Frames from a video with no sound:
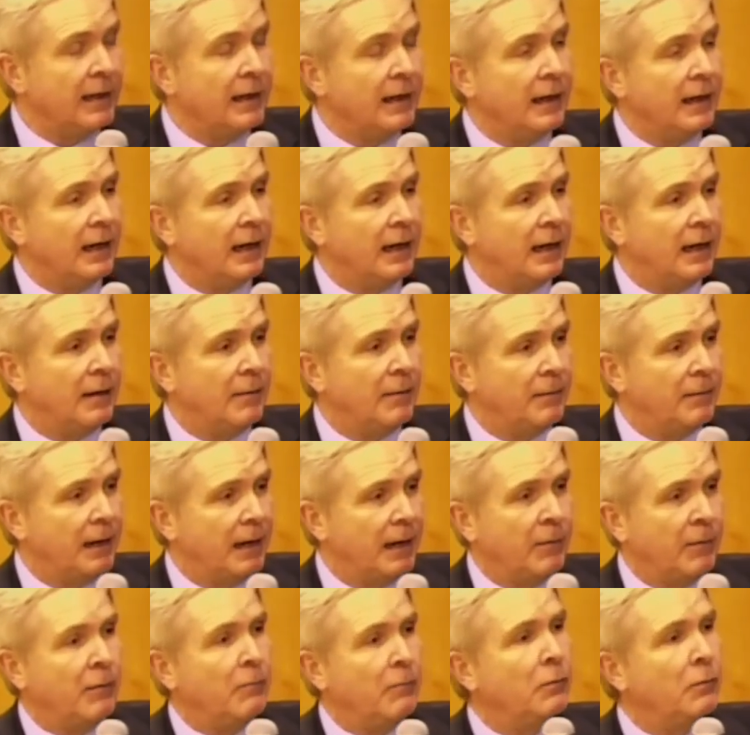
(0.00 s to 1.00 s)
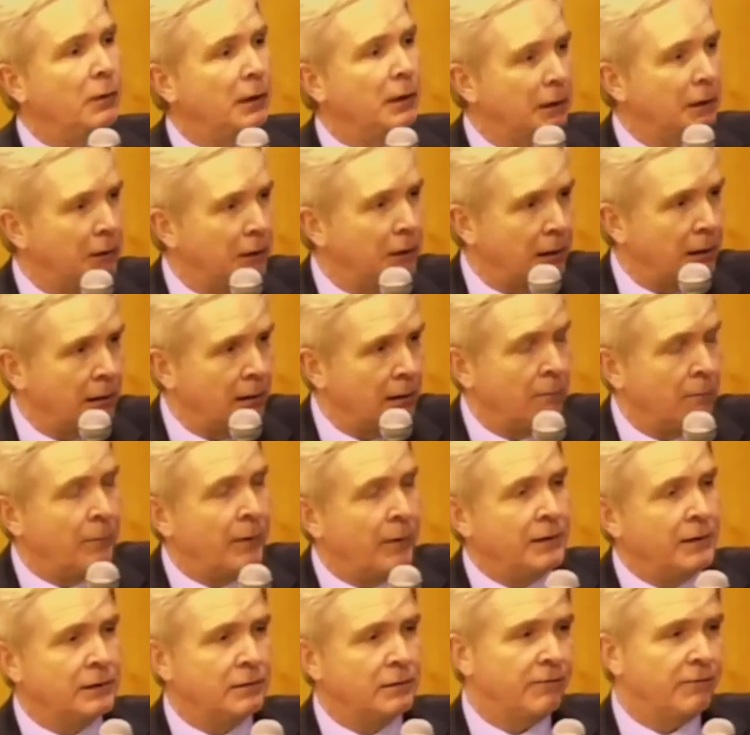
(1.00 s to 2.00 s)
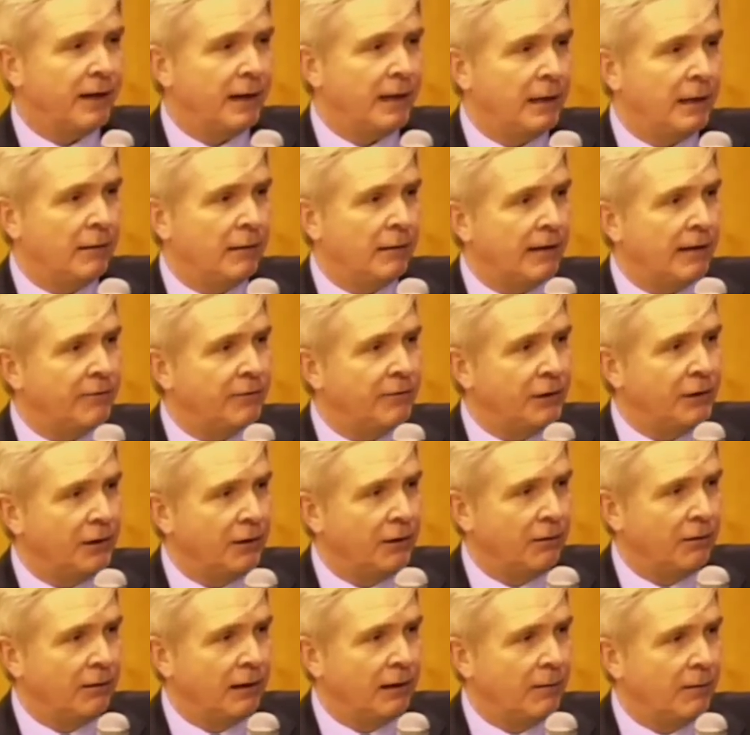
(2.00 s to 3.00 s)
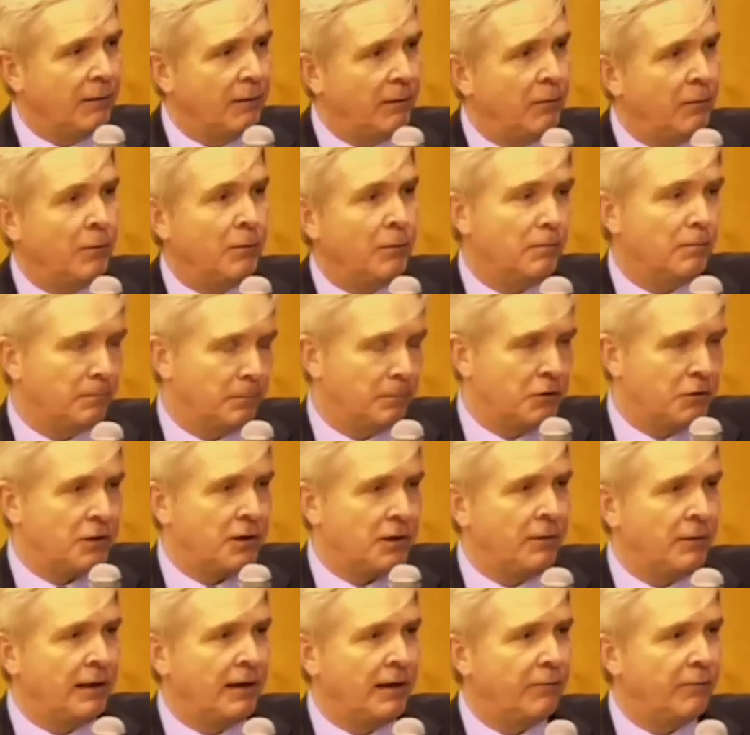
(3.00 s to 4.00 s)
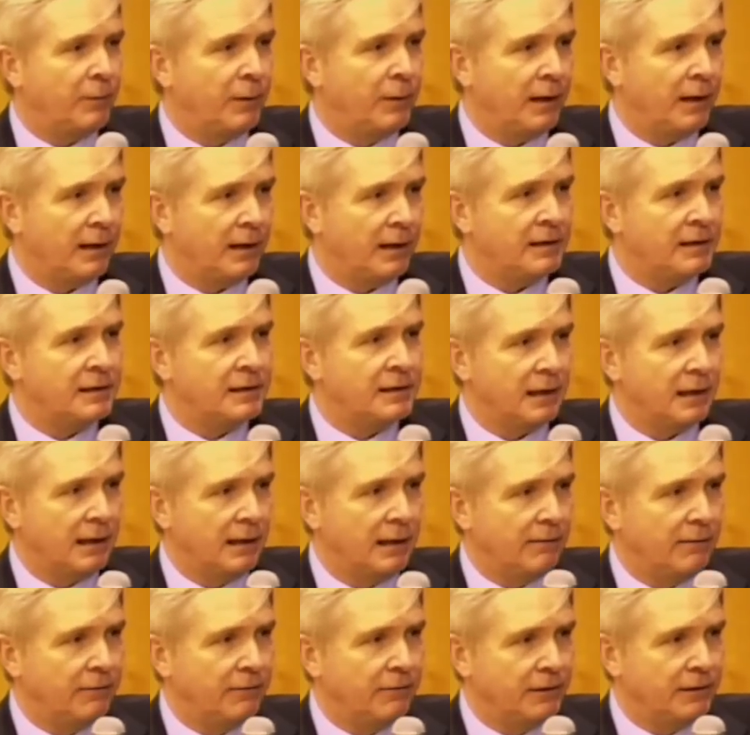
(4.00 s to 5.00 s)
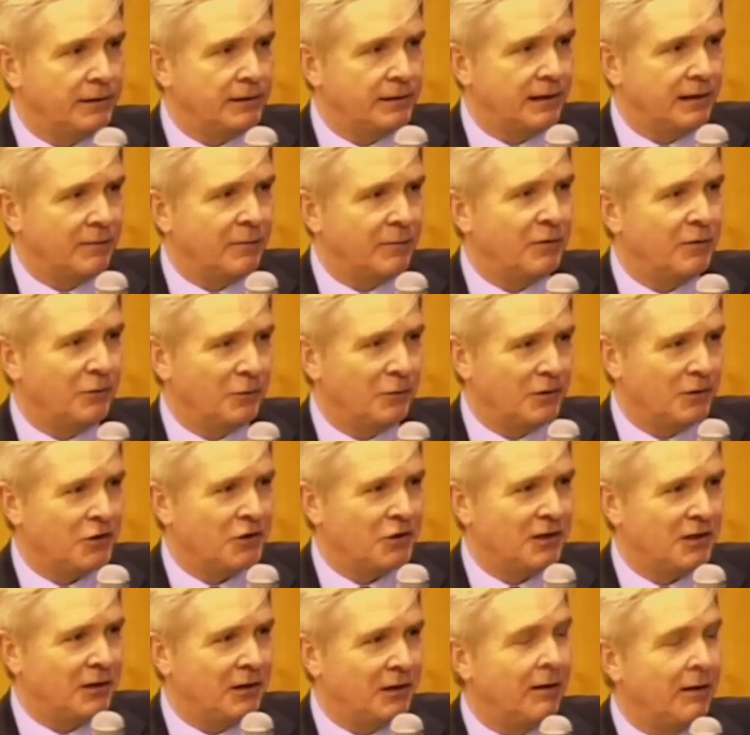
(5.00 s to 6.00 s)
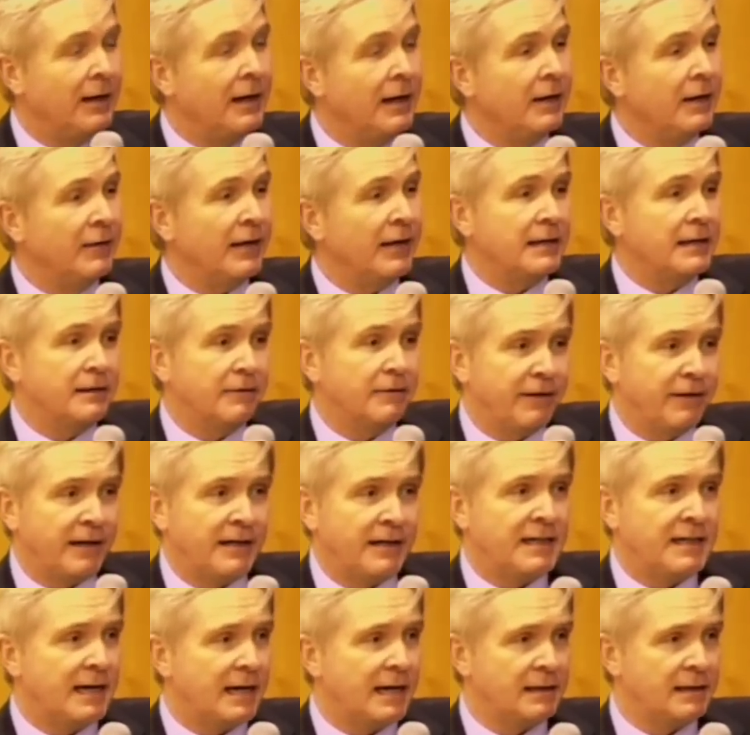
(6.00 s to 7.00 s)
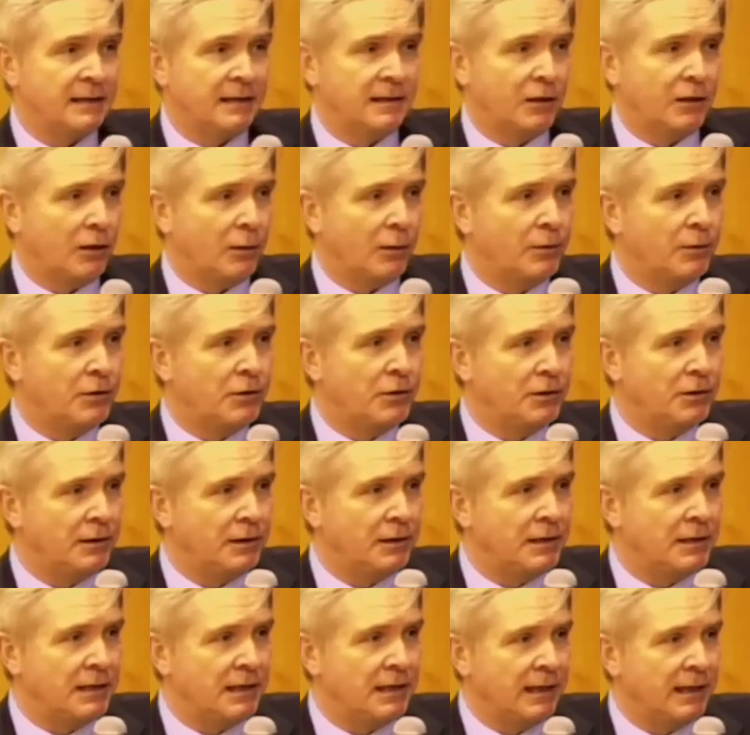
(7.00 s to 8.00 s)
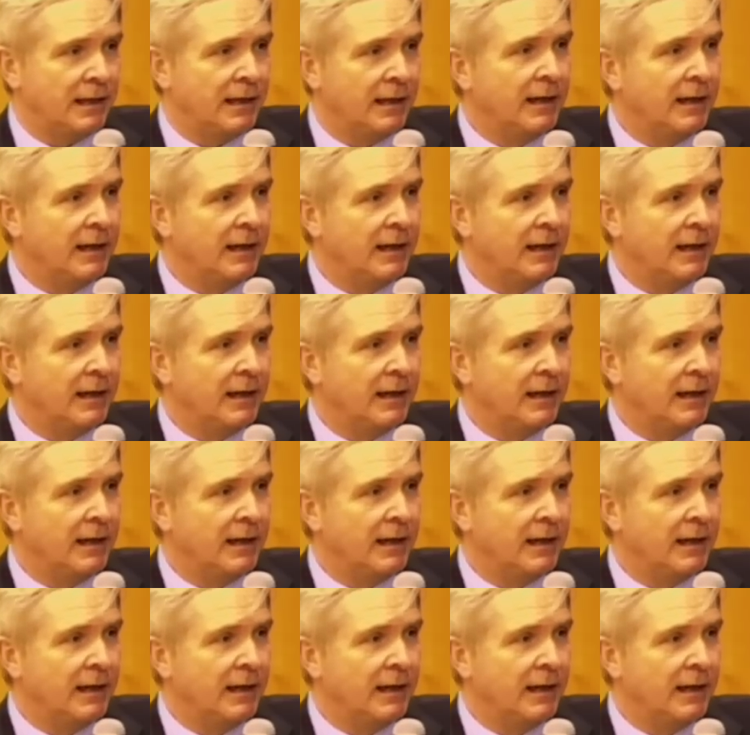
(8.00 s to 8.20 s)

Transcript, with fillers: Um, I mean, you go along Pennsylvania Avenue. I mean, we were shown the FBI site, for example, right. which you know that's a fantastic opportunity.